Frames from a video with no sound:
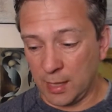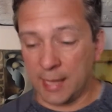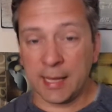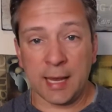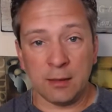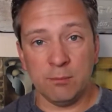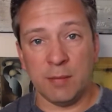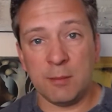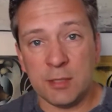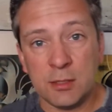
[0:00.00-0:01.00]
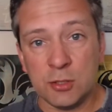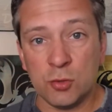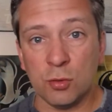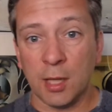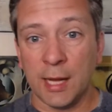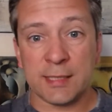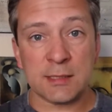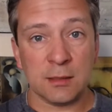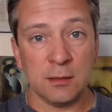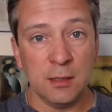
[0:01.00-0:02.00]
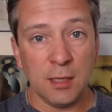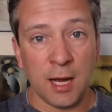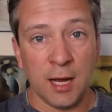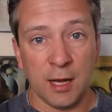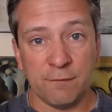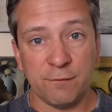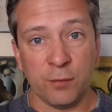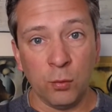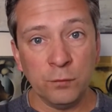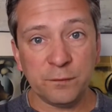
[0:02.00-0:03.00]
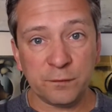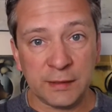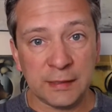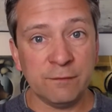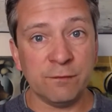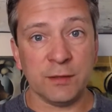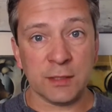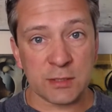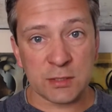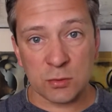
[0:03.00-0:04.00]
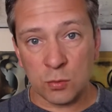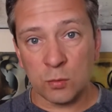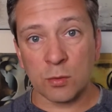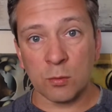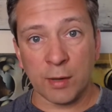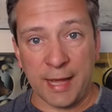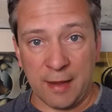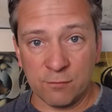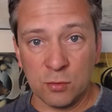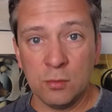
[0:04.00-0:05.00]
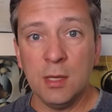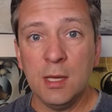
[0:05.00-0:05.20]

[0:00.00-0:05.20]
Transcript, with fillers: again, maybe utilize utilizing uh, a phone feed via Zoom or what have you,